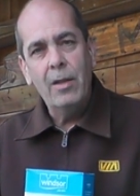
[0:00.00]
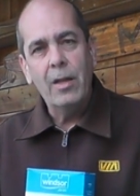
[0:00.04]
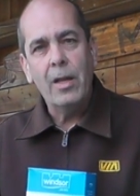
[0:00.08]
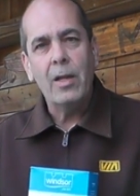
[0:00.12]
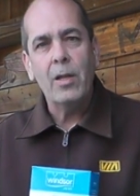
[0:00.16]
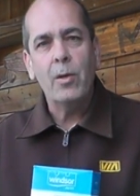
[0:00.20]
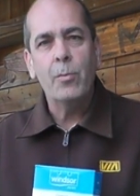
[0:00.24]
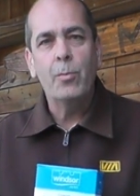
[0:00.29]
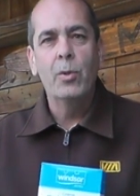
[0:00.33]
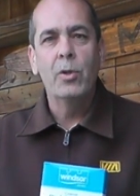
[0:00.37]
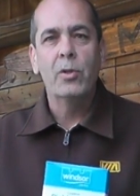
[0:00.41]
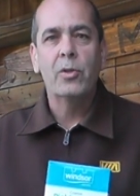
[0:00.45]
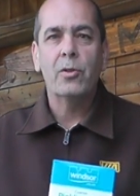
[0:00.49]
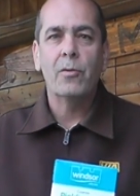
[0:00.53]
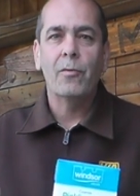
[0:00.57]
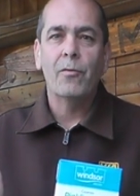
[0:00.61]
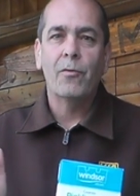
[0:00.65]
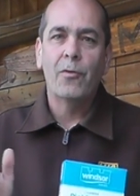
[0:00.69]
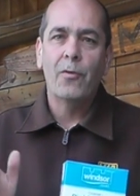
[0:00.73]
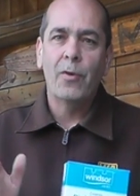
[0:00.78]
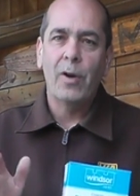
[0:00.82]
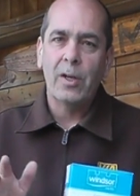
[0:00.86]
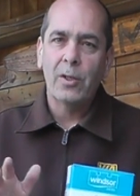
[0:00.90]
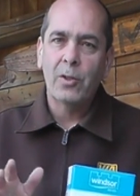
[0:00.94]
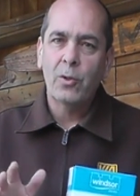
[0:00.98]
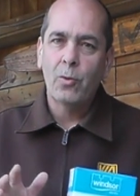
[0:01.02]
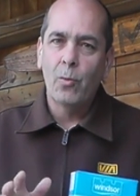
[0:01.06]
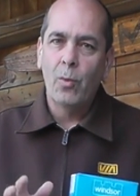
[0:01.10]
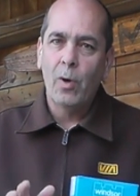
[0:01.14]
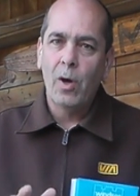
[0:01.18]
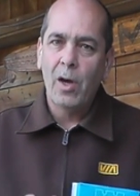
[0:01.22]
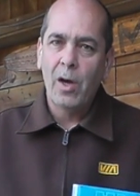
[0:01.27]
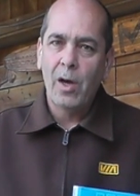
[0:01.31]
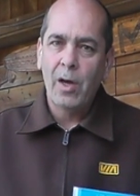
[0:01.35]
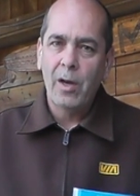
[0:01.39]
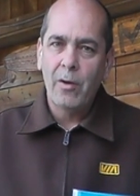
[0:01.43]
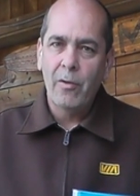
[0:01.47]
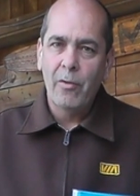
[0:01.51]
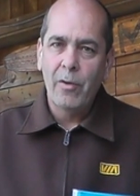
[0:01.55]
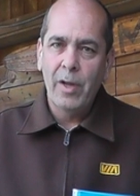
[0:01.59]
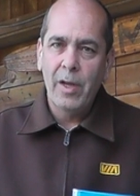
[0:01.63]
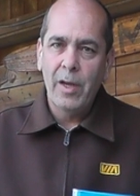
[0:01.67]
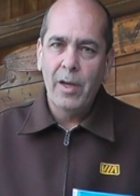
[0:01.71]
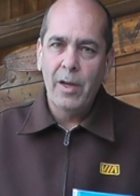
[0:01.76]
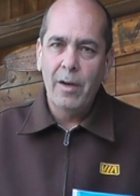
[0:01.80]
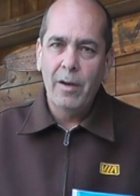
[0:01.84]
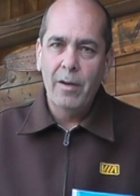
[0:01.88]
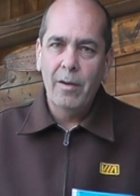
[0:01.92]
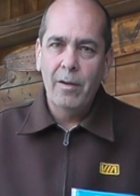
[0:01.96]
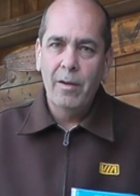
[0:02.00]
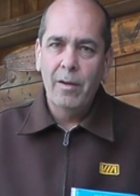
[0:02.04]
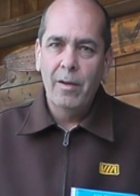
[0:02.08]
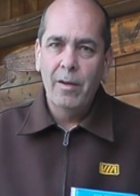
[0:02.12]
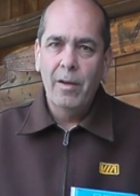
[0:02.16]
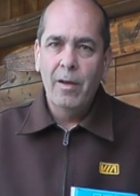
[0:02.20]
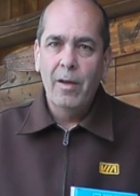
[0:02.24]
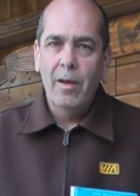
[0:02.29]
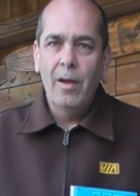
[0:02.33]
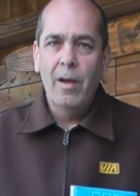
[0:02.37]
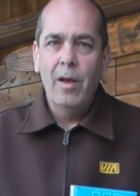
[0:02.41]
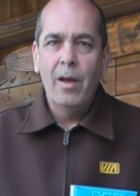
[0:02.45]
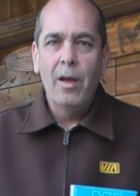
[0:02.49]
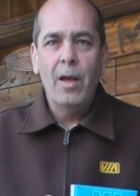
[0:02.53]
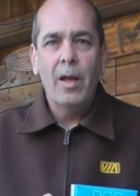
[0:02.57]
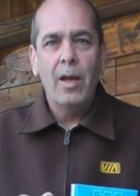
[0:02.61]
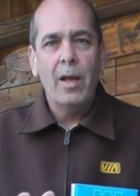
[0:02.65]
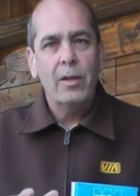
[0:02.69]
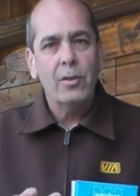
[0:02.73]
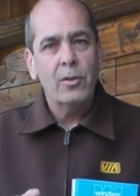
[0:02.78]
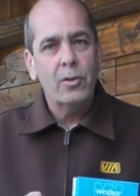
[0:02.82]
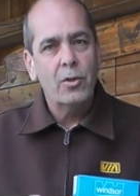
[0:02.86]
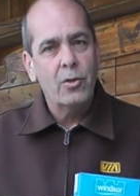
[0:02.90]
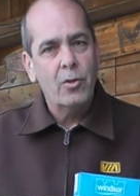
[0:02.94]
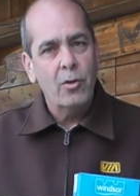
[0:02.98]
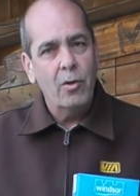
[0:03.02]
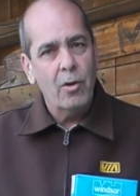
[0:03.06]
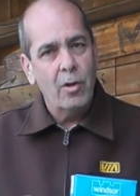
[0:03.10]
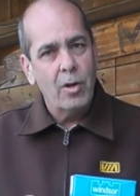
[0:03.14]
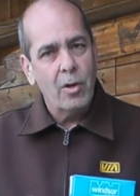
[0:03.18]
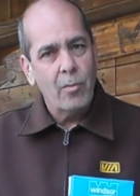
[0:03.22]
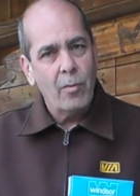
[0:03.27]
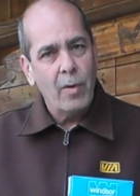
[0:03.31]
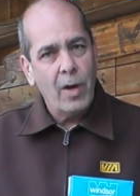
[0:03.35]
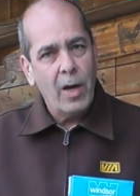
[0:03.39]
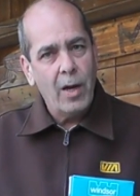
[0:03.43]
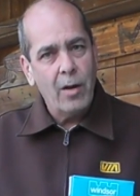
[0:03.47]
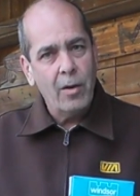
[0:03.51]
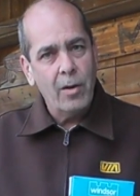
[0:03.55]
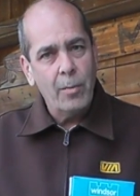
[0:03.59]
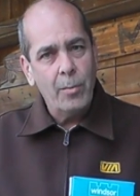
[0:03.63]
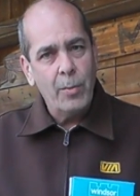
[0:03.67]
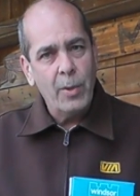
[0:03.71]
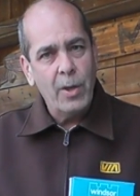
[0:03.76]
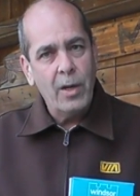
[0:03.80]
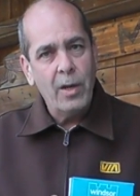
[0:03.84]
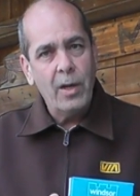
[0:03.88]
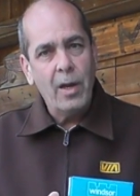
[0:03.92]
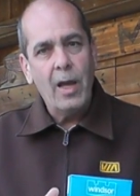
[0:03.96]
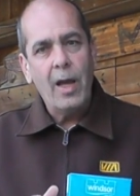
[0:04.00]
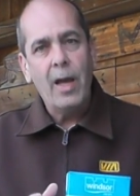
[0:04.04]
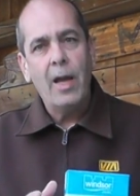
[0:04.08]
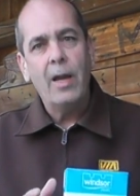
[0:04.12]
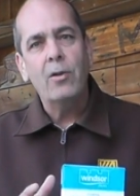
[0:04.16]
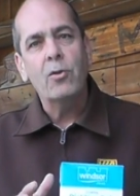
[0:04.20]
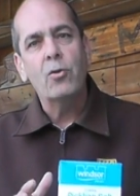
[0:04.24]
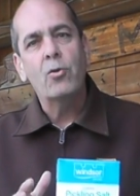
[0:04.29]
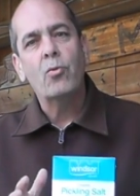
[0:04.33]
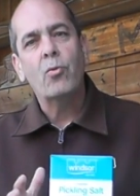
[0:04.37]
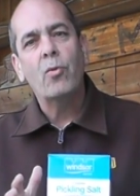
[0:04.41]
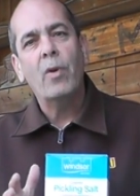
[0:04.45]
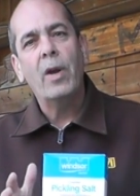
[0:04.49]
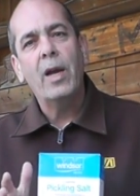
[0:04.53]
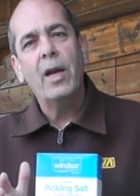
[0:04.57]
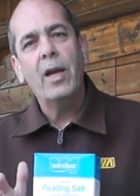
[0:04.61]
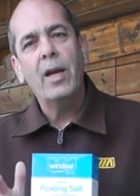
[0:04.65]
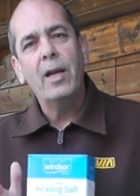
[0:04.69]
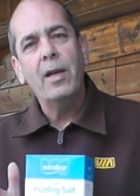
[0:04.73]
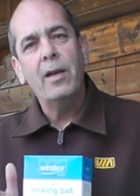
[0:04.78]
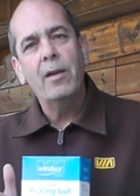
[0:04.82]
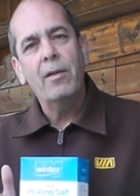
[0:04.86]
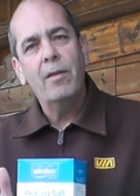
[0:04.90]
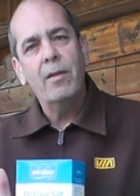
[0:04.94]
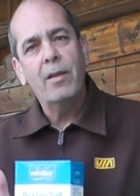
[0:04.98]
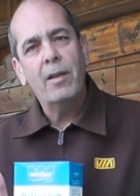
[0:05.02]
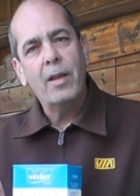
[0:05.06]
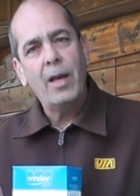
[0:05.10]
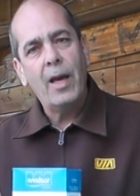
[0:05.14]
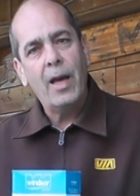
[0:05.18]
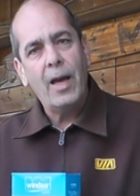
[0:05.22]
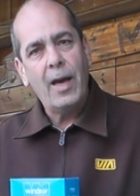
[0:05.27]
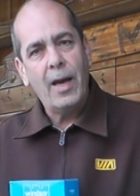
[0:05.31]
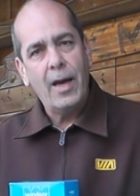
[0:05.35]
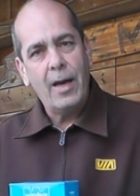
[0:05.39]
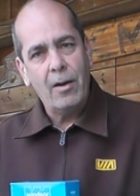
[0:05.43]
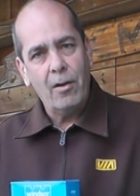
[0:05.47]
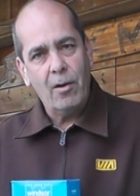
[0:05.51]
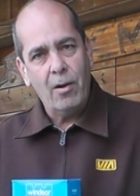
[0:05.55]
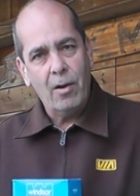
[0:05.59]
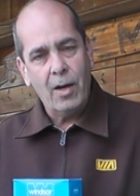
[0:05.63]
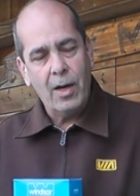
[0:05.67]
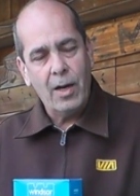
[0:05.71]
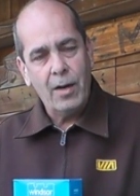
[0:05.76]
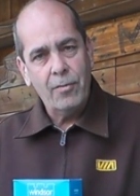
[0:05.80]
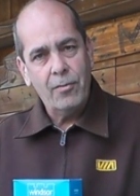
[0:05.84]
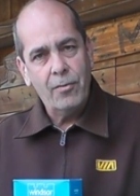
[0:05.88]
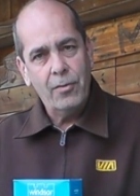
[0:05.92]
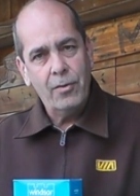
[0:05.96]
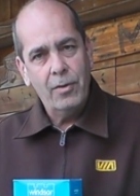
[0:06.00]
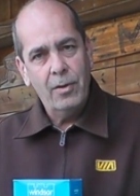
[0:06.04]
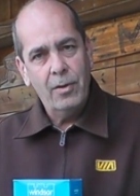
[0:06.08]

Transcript: and you put some fresh water in and stir it around a bit and drain that off.